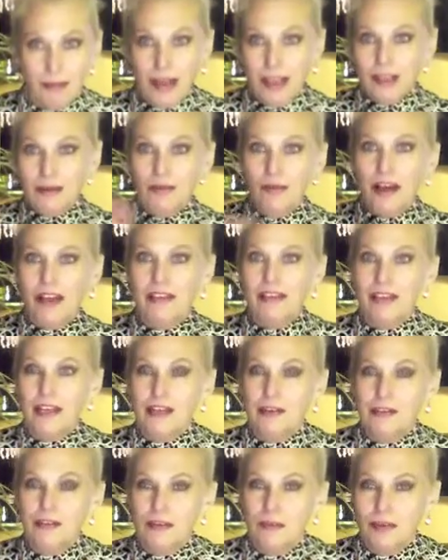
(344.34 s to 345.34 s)
By the way,
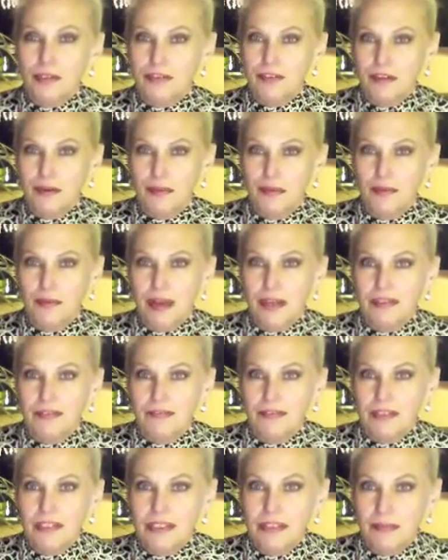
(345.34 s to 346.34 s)
thank you so much for coming back to
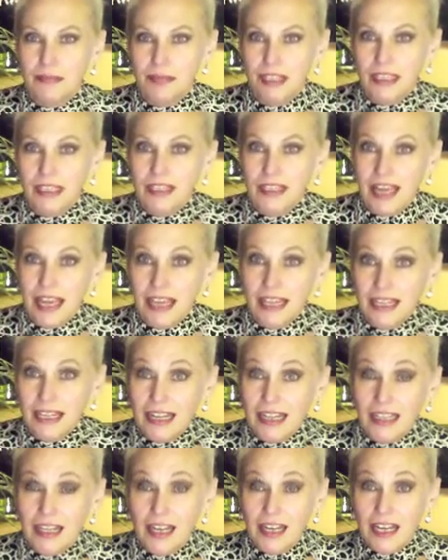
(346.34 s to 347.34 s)
visit me again.
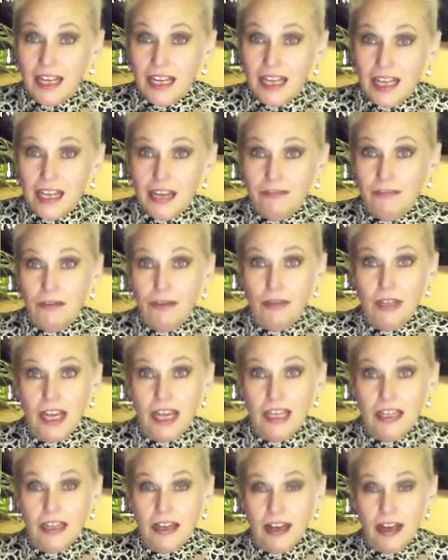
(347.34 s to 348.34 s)
And if you
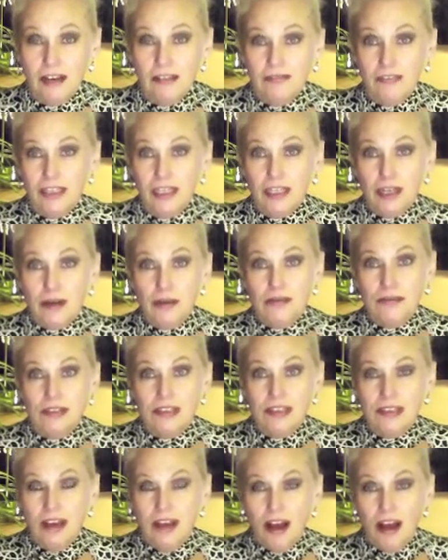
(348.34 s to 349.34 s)
like
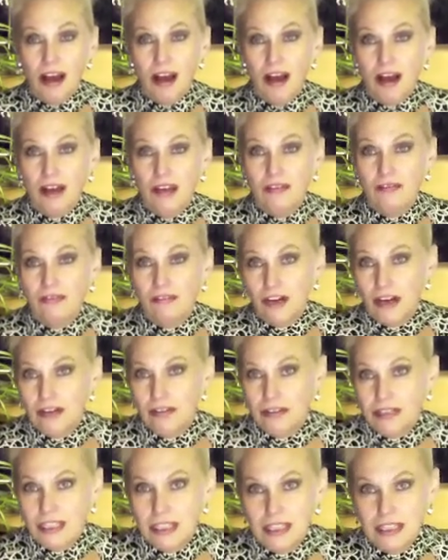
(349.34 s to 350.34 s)
videos on
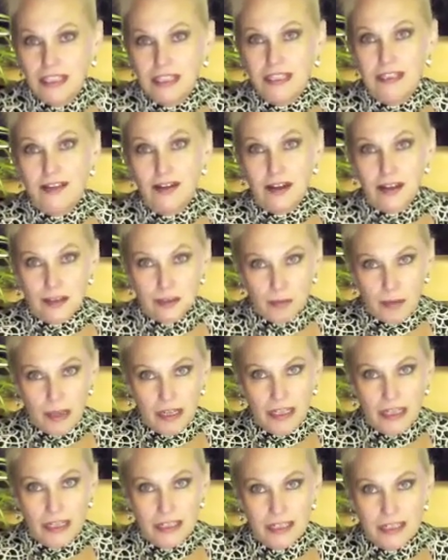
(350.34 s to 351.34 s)
fragrances,
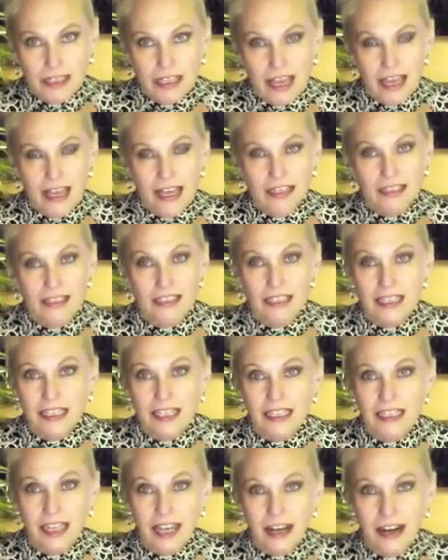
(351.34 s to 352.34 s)
cosmetics, and
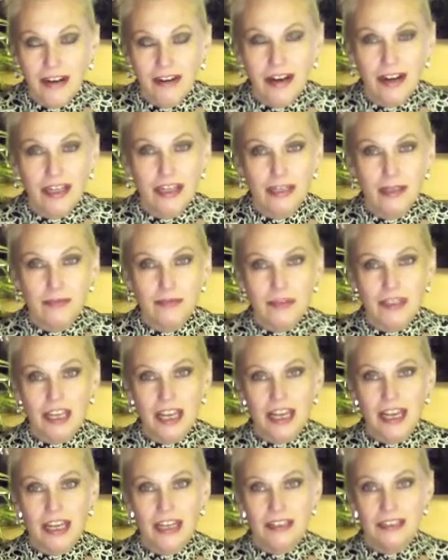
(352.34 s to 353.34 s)
skincare items,
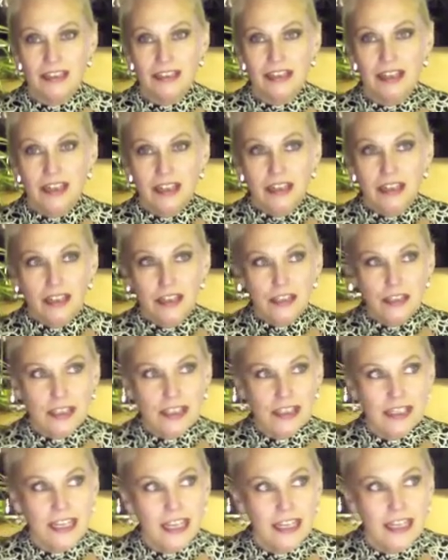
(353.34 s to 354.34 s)
and
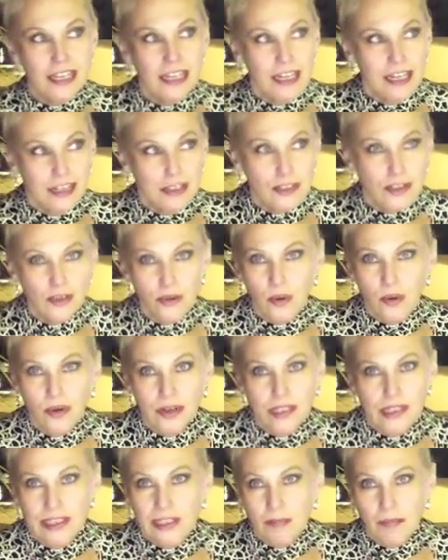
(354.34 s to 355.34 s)
just like
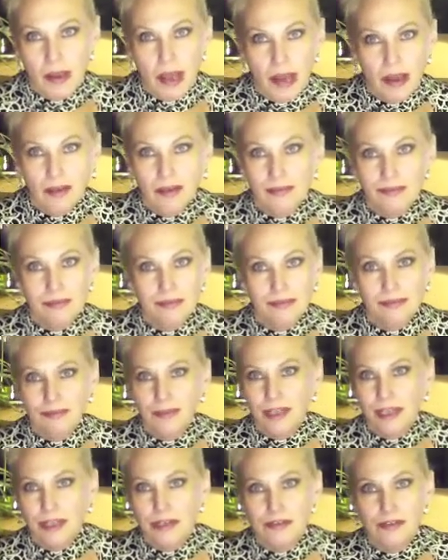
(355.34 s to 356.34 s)
stories about
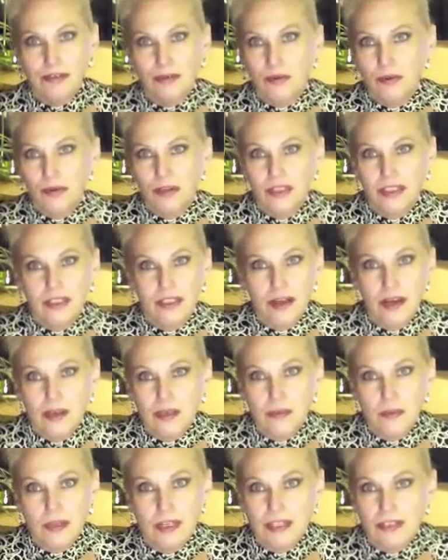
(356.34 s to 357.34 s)
when I used to work in the
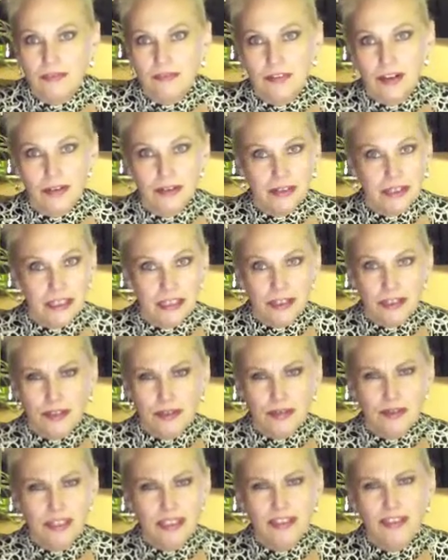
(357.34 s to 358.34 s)
cosmetics and fragrance
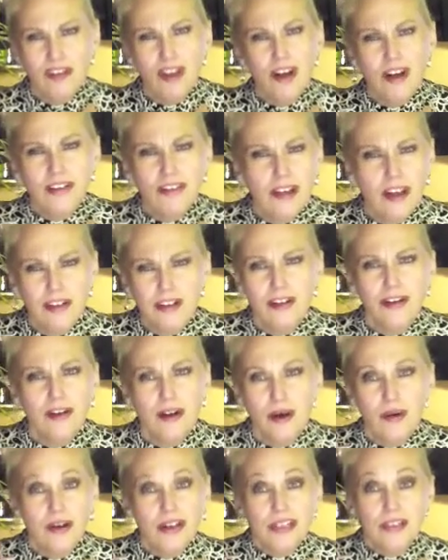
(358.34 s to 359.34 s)
industry long, long
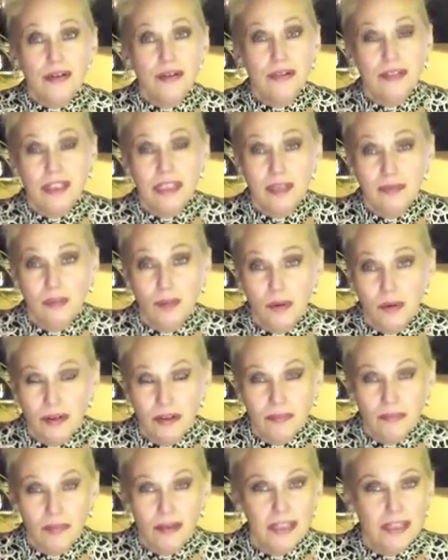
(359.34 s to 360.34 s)
ago. I don't
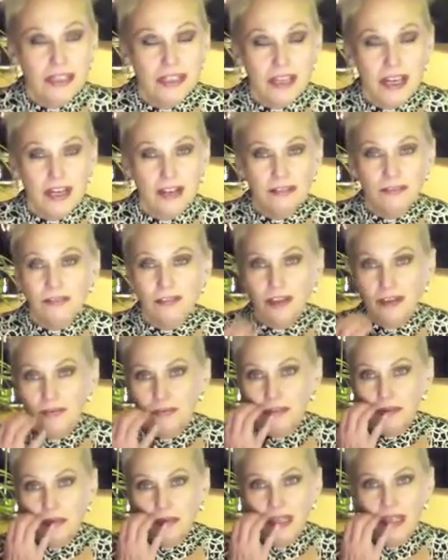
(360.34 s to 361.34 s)
anymore, but it's kind of fun
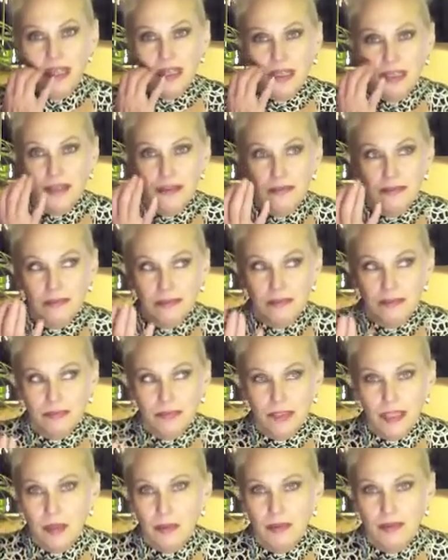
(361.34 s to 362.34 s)
for me to
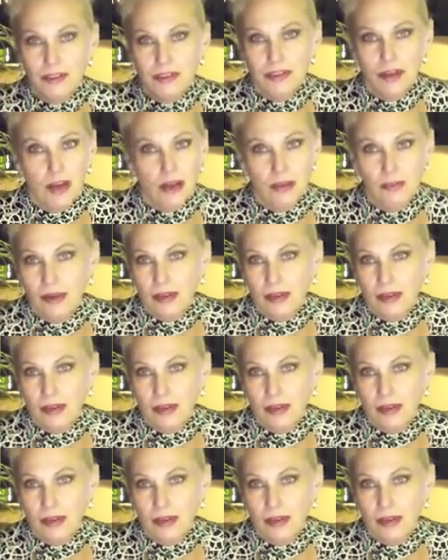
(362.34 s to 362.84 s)
be able to talk